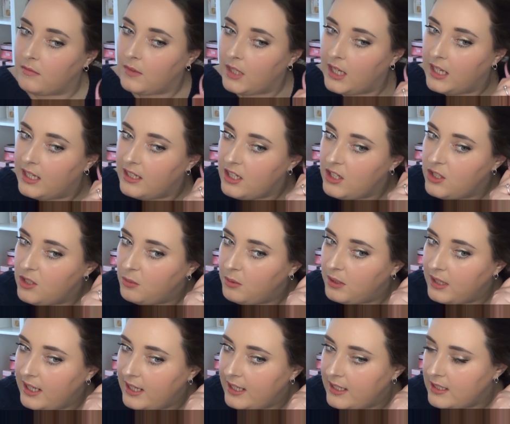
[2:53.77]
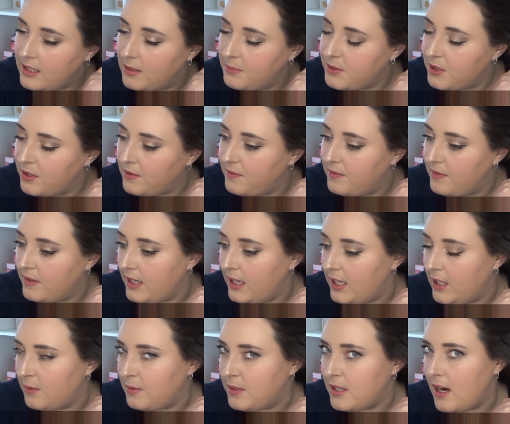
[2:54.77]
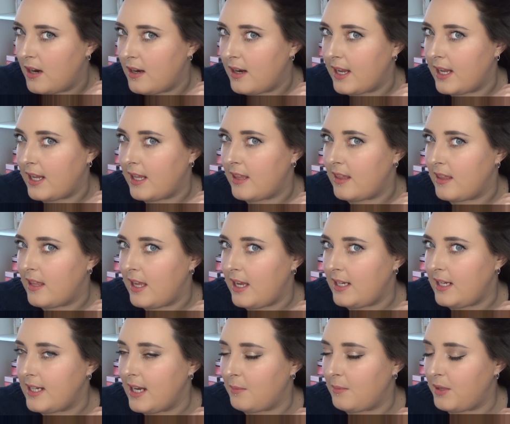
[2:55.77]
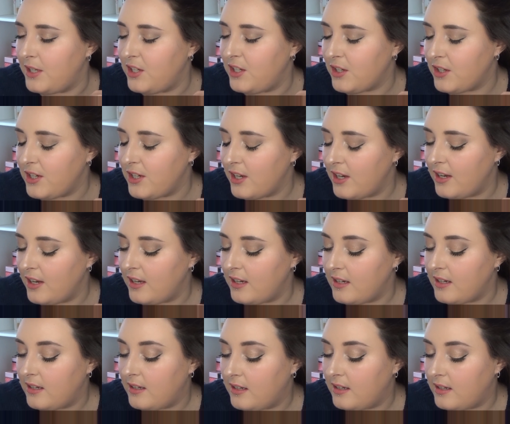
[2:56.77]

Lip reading: And you don't want to end up sort of, you know, turning the temperature down